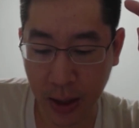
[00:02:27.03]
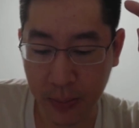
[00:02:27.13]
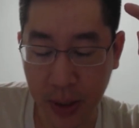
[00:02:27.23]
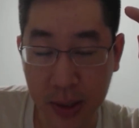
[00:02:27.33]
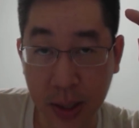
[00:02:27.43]

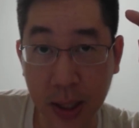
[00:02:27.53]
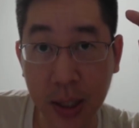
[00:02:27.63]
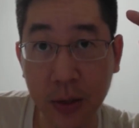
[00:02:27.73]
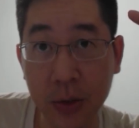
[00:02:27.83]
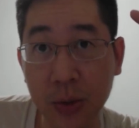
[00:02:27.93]
basically
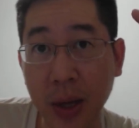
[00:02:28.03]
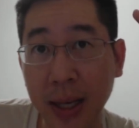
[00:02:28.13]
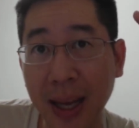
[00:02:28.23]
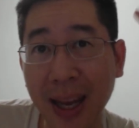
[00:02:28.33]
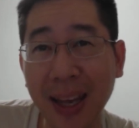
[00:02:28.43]
gives you
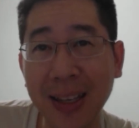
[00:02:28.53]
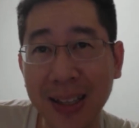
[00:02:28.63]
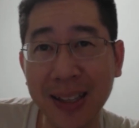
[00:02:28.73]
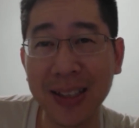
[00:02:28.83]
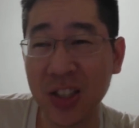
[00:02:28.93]
an
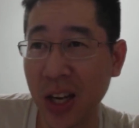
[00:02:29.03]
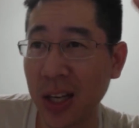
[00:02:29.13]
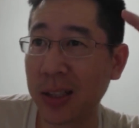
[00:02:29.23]
8-hit chain